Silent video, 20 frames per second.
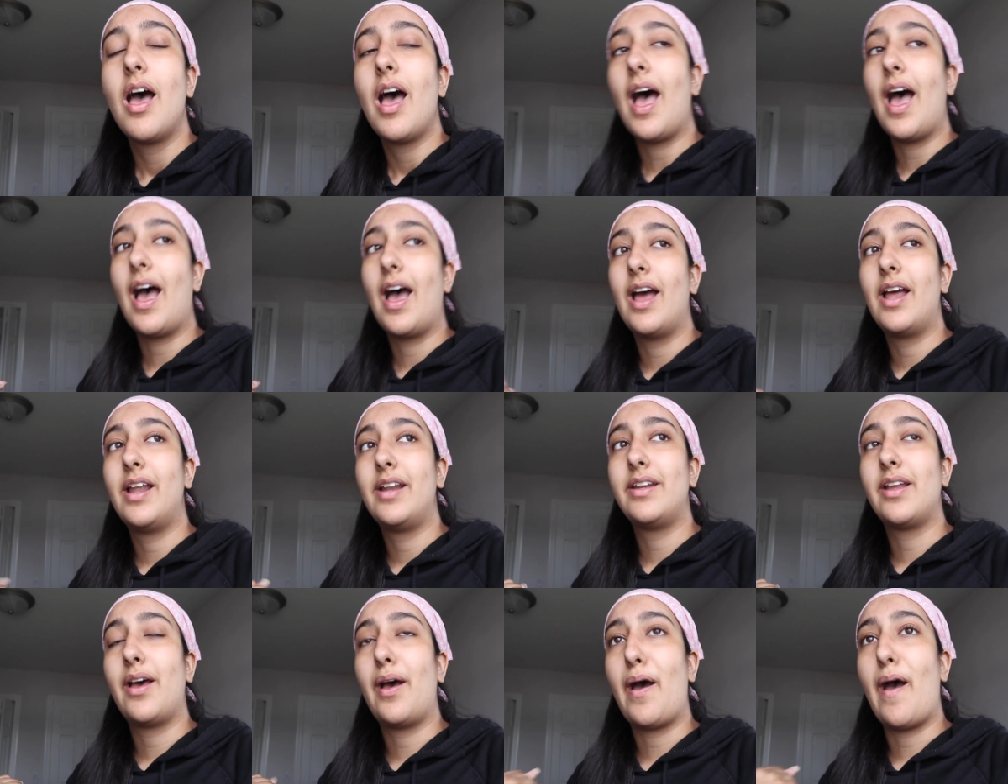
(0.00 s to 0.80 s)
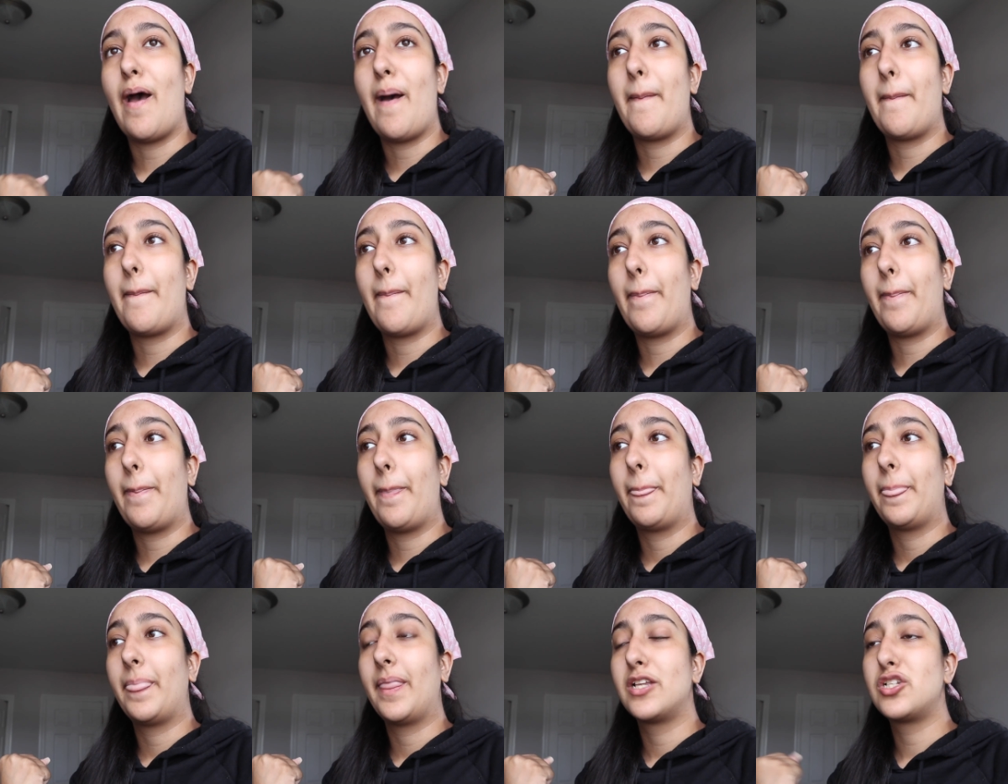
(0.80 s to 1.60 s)
And um,
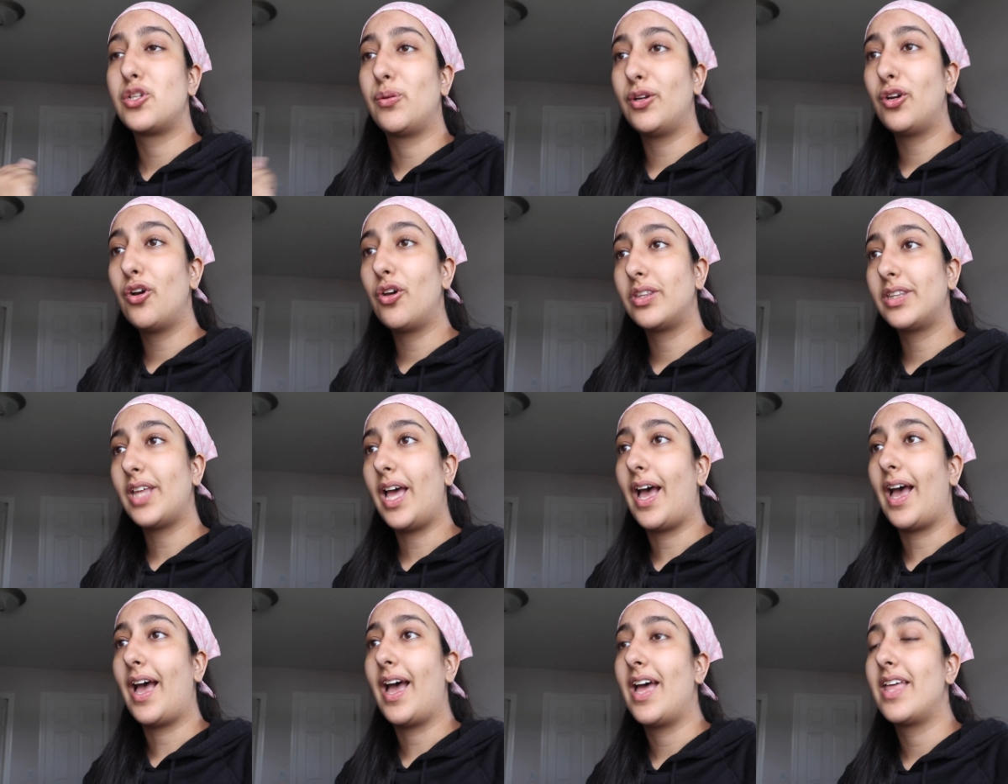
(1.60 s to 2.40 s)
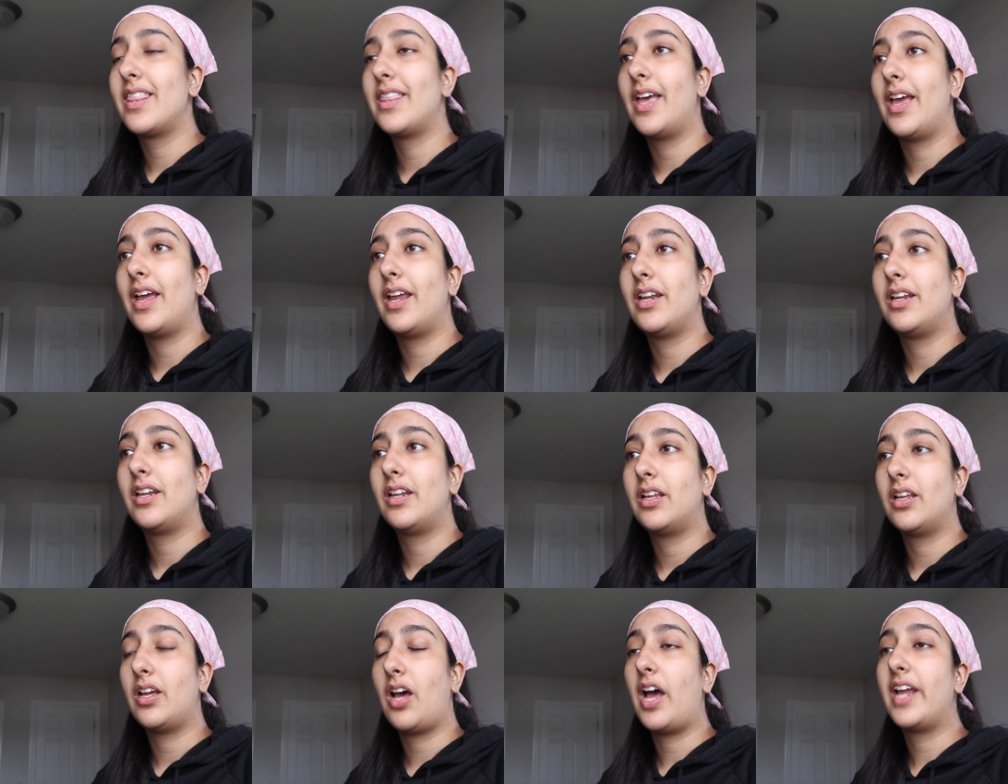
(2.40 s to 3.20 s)
so we got that and
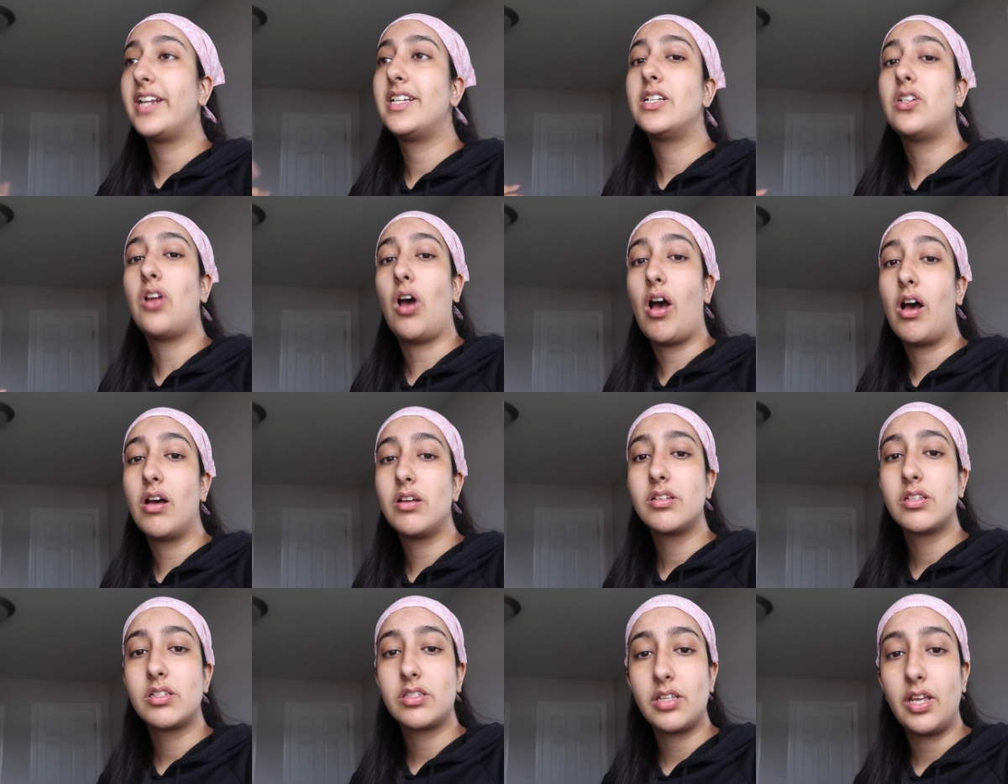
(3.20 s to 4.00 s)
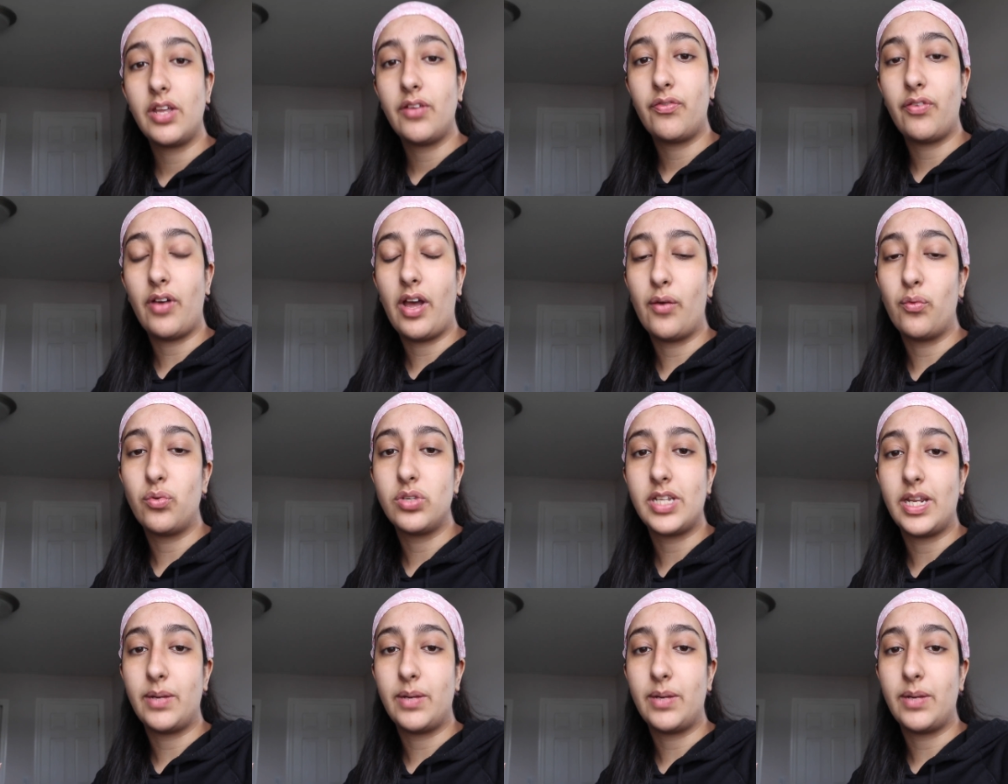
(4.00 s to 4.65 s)
then I did ask if I was